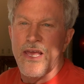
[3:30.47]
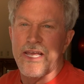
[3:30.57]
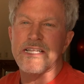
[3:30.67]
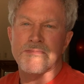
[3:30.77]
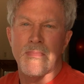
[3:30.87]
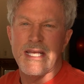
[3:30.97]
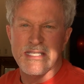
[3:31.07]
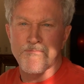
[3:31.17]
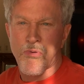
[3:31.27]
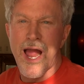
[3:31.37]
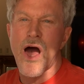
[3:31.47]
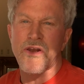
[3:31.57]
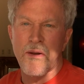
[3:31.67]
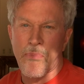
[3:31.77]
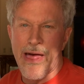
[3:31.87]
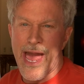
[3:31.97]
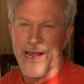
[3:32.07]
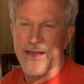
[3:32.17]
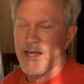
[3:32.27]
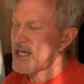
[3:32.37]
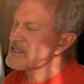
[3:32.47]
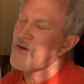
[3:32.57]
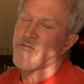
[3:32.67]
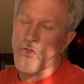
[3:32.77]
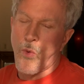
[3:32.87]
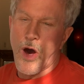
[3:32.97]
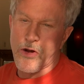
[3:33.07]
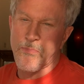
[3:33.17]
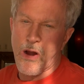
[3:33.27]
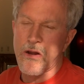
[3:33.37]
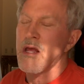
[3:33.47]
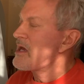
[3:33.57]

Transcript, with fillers: it's, it's brown and black, except for the water part.